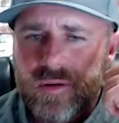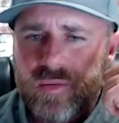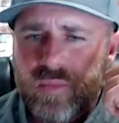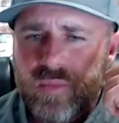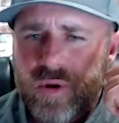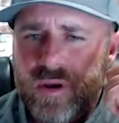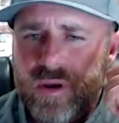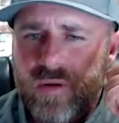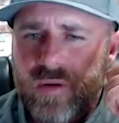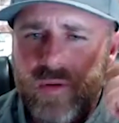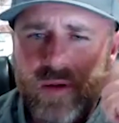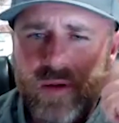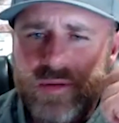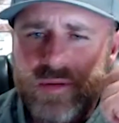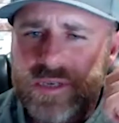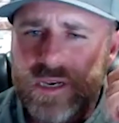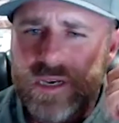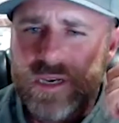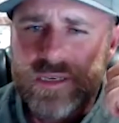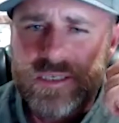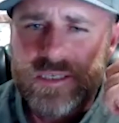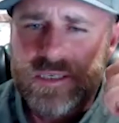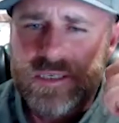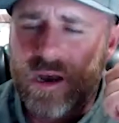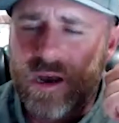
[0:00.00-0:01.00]
but your
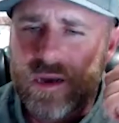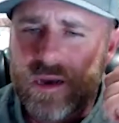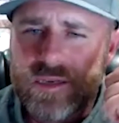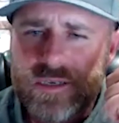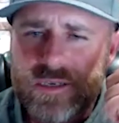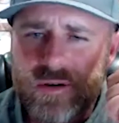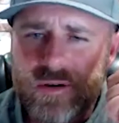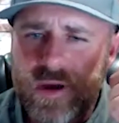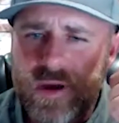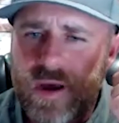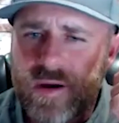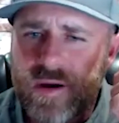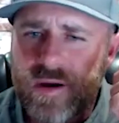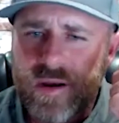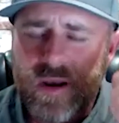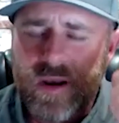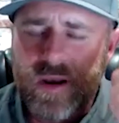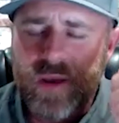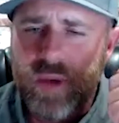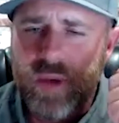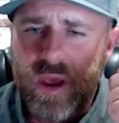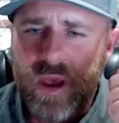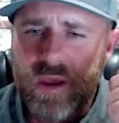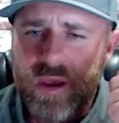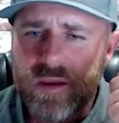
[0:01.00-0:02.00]
website sucks. So how can I
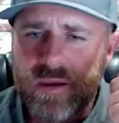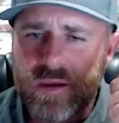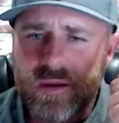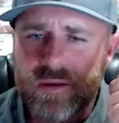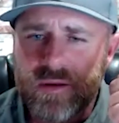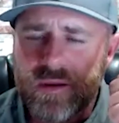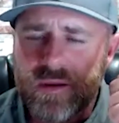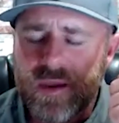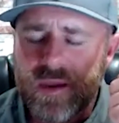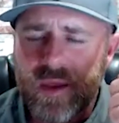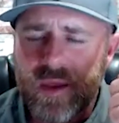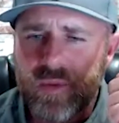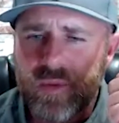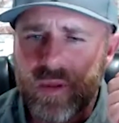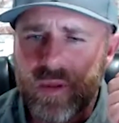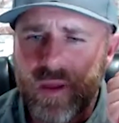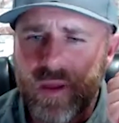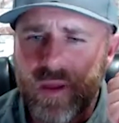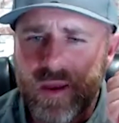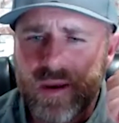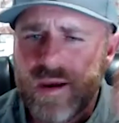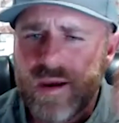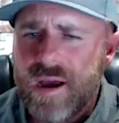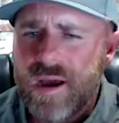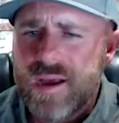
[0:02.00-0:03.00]
pay you?" And can't be
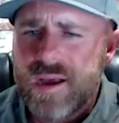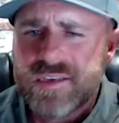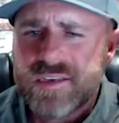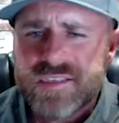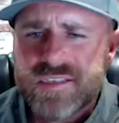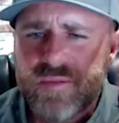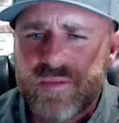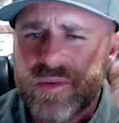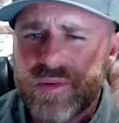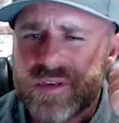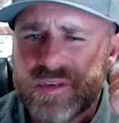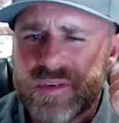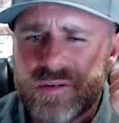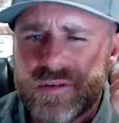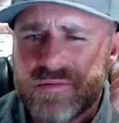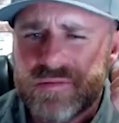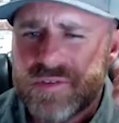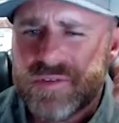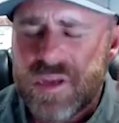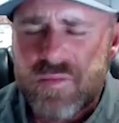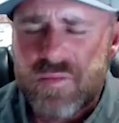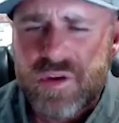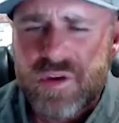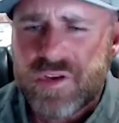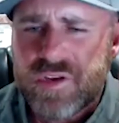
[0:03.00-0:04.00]
like, send me
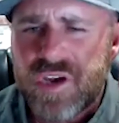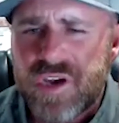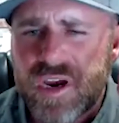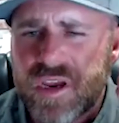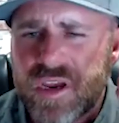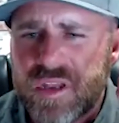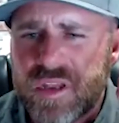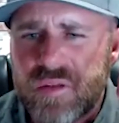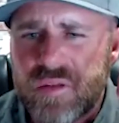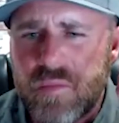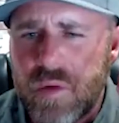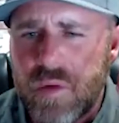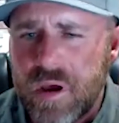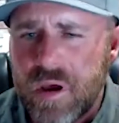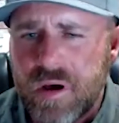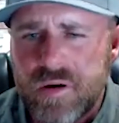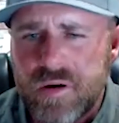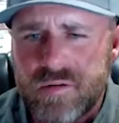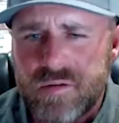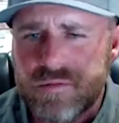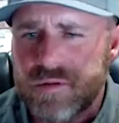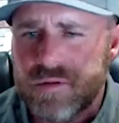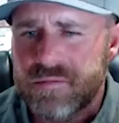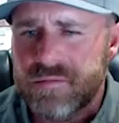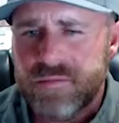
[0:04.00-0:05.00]
a check in the
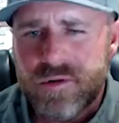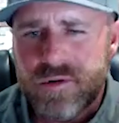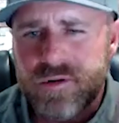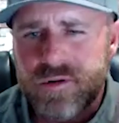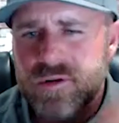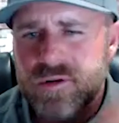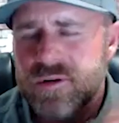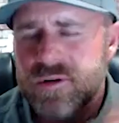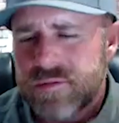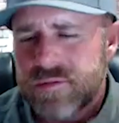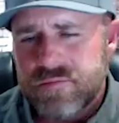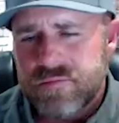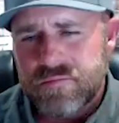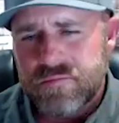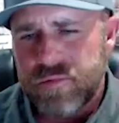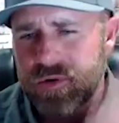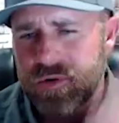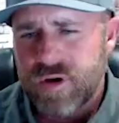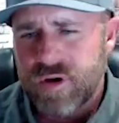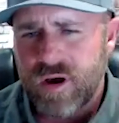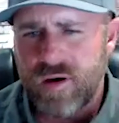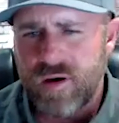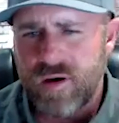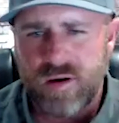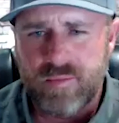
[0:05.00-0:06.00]
mail and we'll
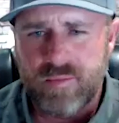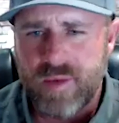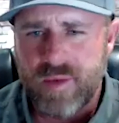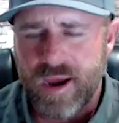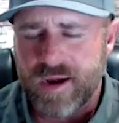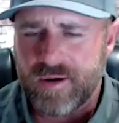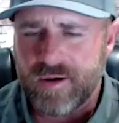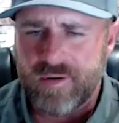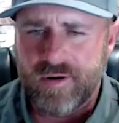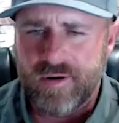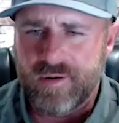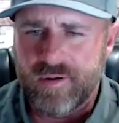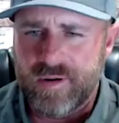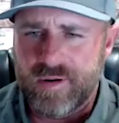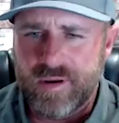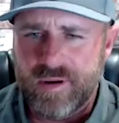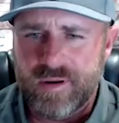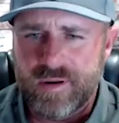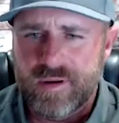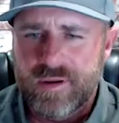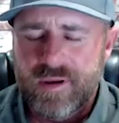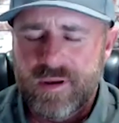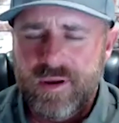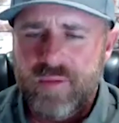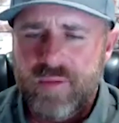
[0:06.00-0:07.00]
call it
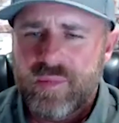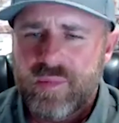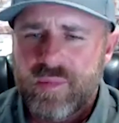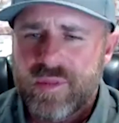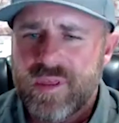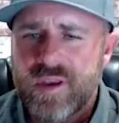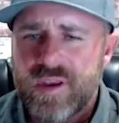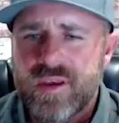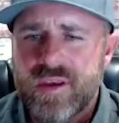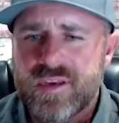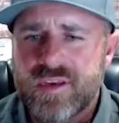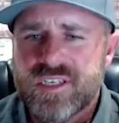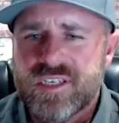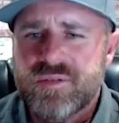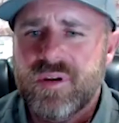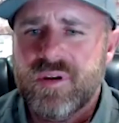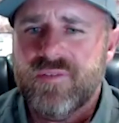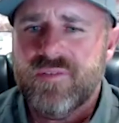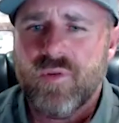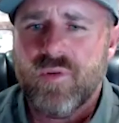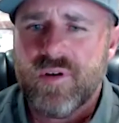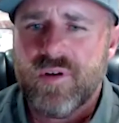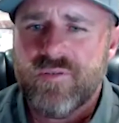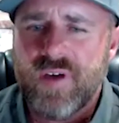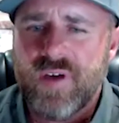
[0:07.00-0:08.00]
macaroni. But then you'd
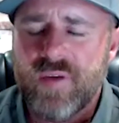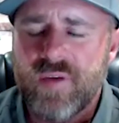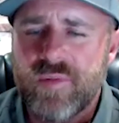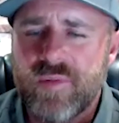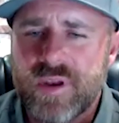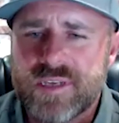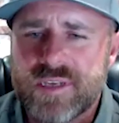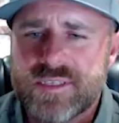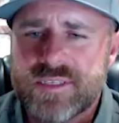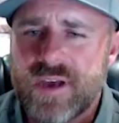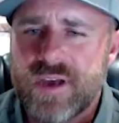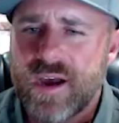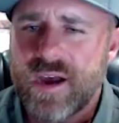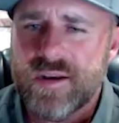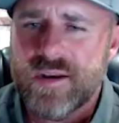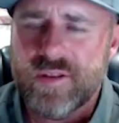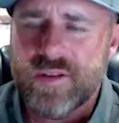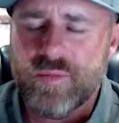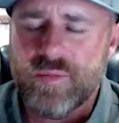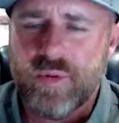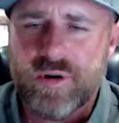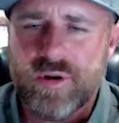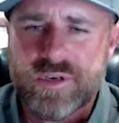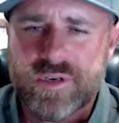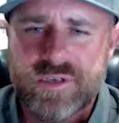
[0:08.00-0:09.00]
spend 45 minutes talking to
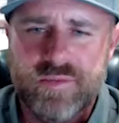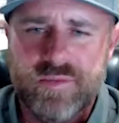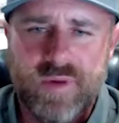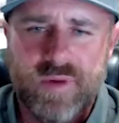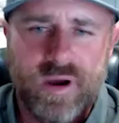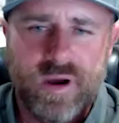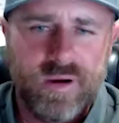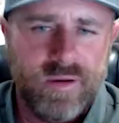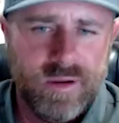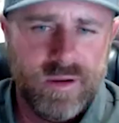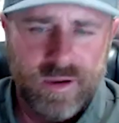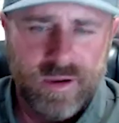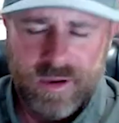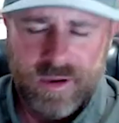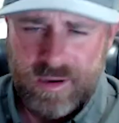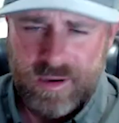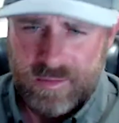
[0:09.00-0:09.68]
the person about